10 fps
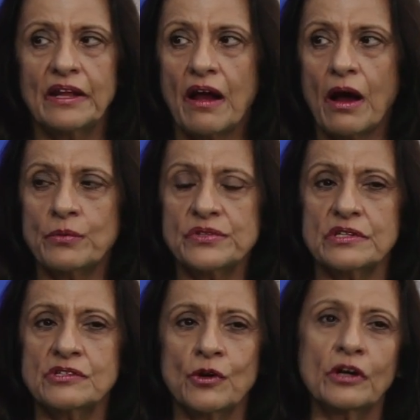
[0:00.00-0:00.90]
that how
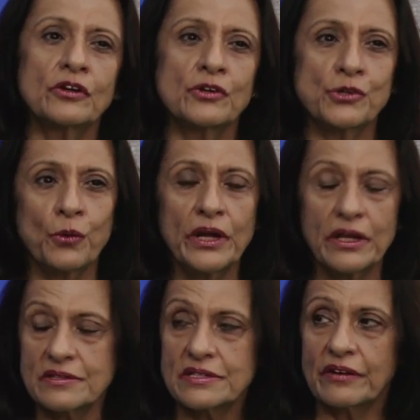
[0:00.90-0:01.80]
is it you're
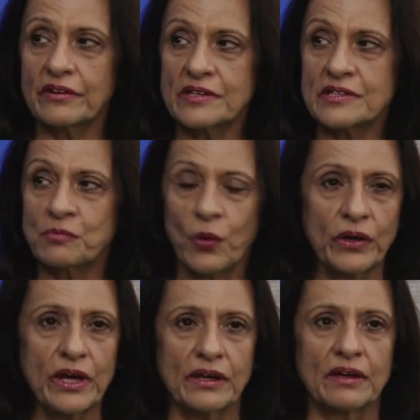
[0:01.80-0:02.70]
controlling cigarette
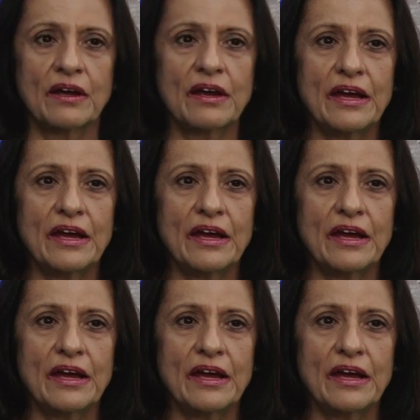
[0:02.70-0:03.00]
smoking